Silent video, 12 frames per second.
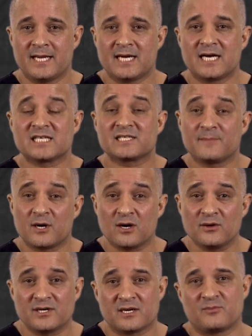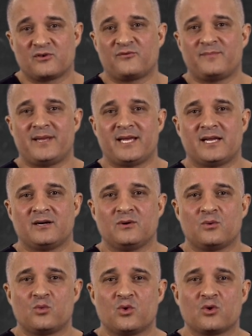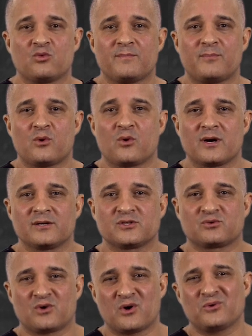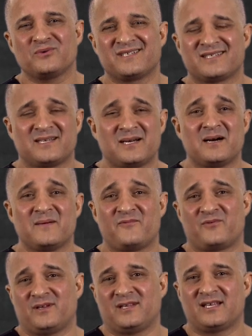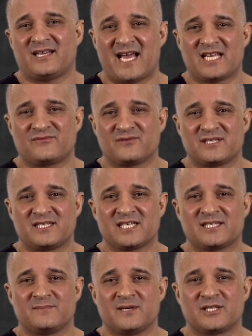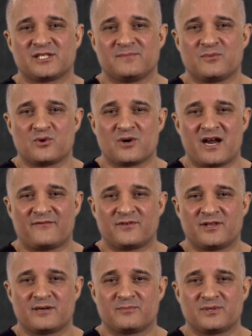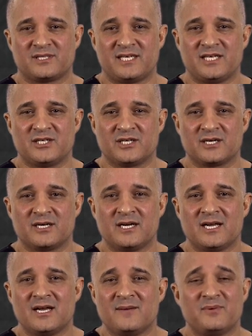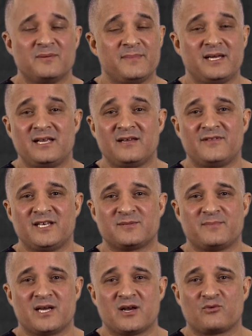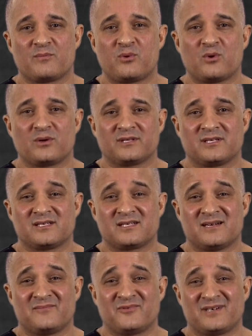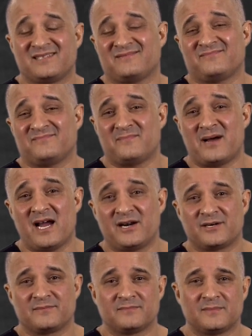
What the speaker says: A small number of men will report scrotal discomfort that lasts for 6 months or more after their procedure, but many of these men report the discomfort as minor.